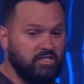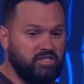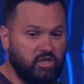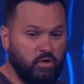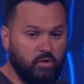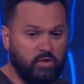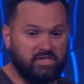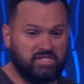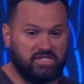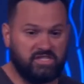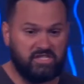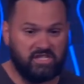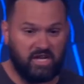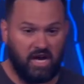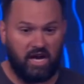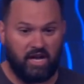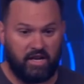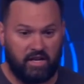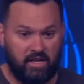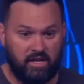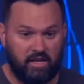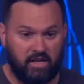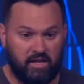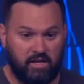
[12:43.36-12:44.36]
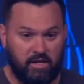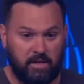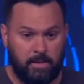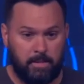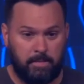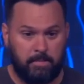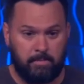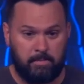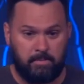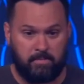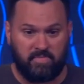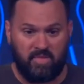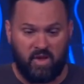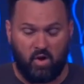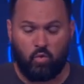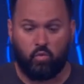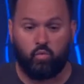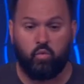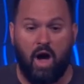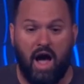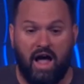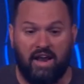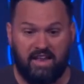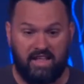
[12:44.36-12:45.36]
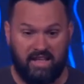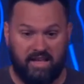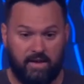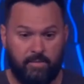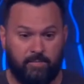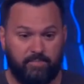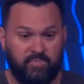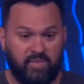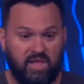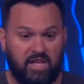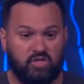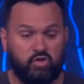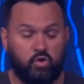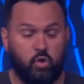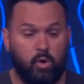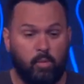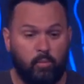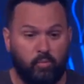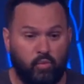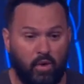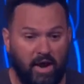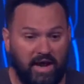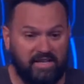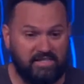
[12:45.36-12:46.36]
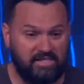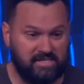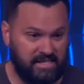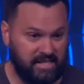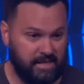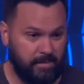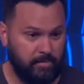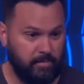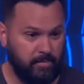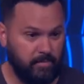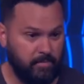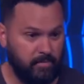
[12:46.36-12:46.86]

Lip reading: to his son, running to embrace him.